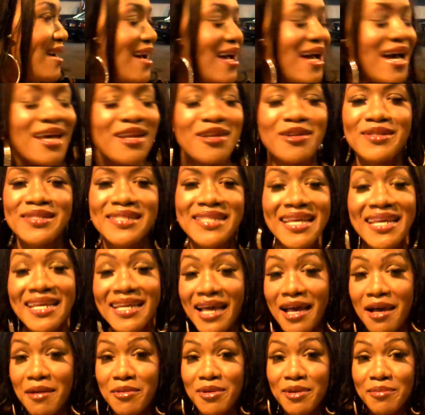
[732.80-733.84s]
I don't think
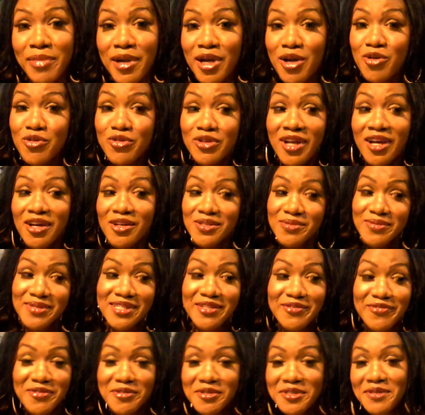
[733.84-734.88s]
I will, but who knows what
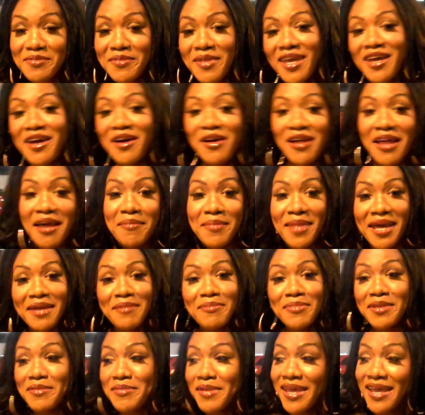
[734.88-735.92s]
the future may hold. I
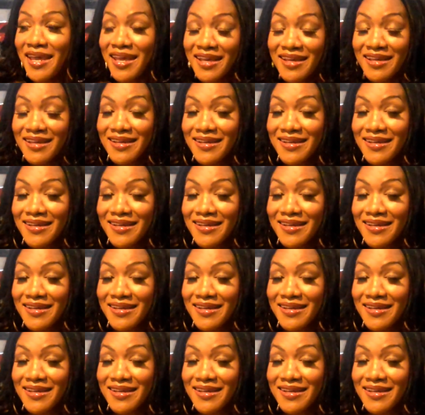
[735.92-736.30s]
might be back.